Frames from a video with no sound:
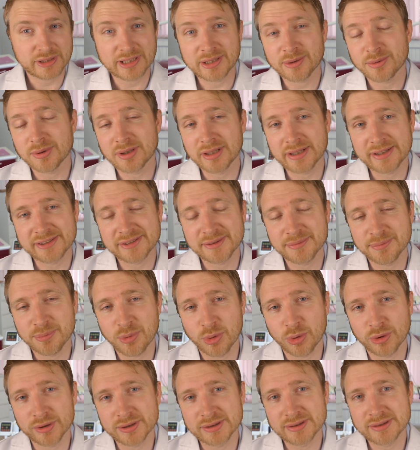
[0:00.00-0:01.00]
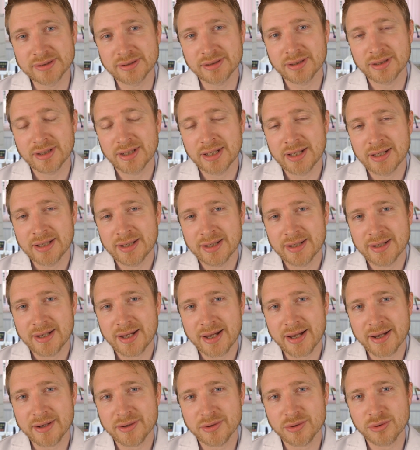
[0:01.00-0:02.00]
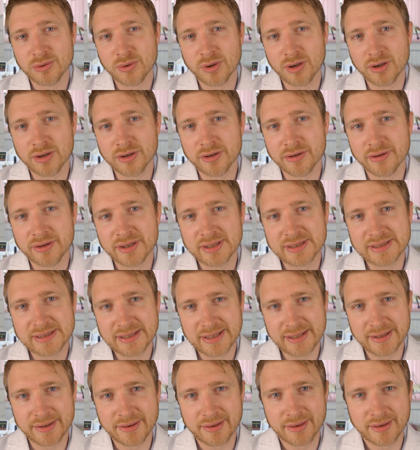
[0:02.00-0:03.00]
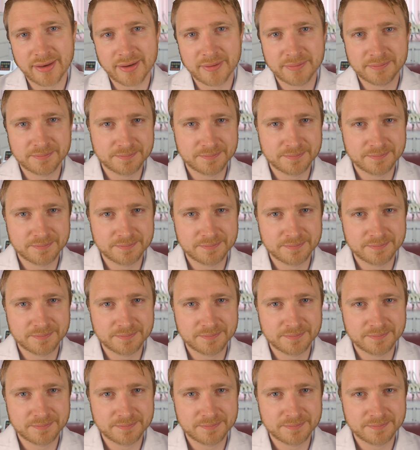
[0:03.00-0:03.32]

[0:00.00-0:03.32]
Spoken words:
equally as important, how are the teeth?